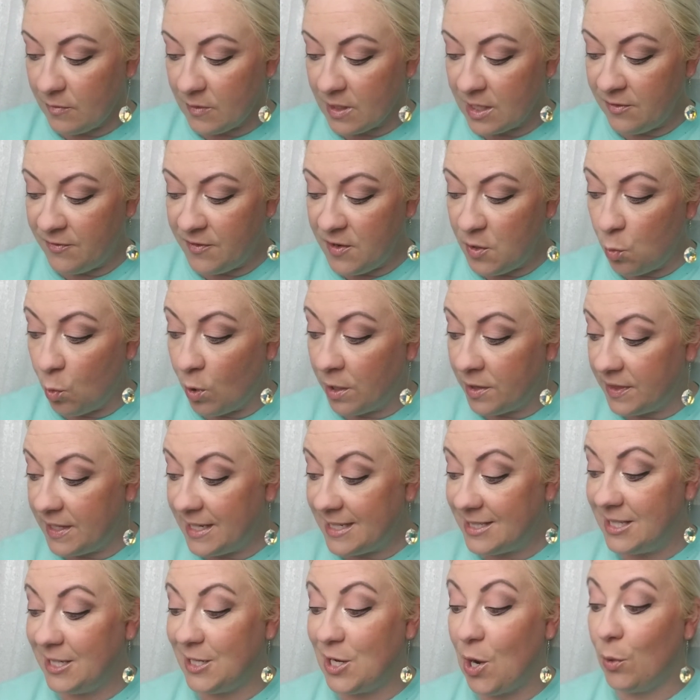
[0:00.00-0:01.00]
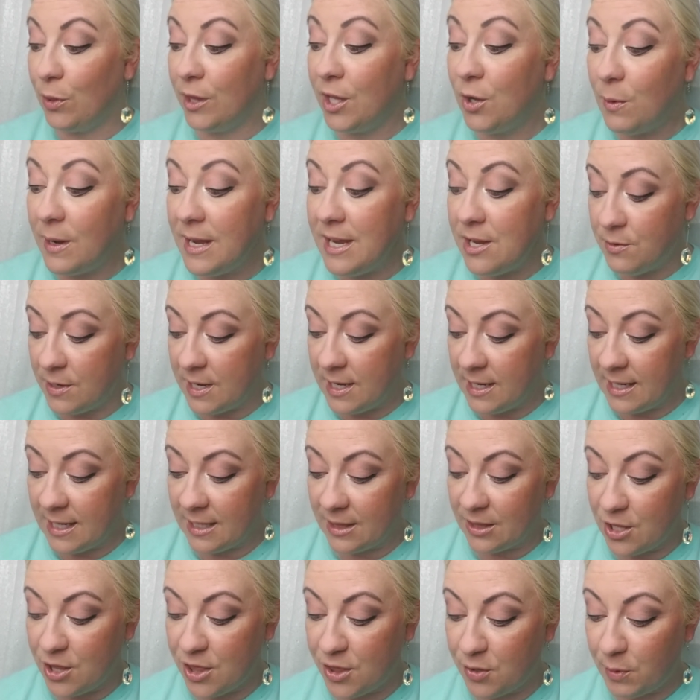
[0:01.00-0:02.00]
if you want these, the only way you can get
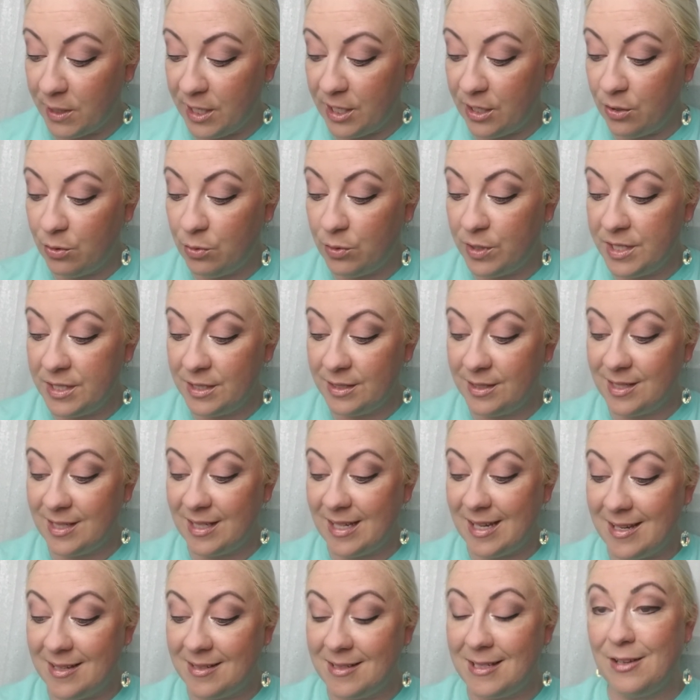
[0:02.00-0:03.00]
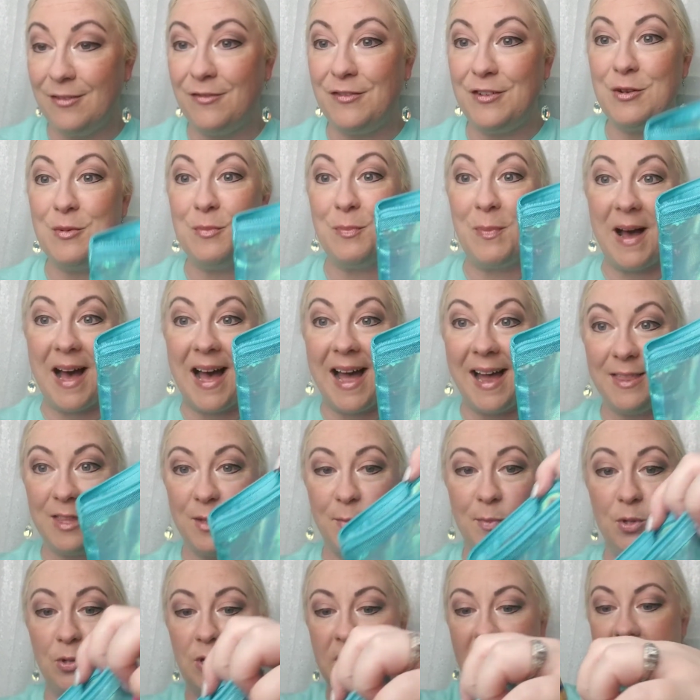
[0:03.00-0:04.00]
the 3 new ones is if you buy the
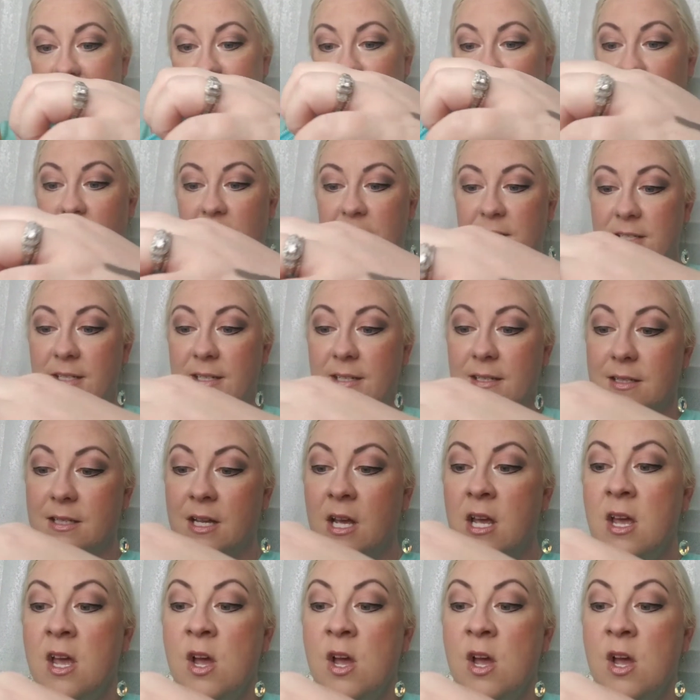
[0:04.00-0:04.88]
bouquet of glosses,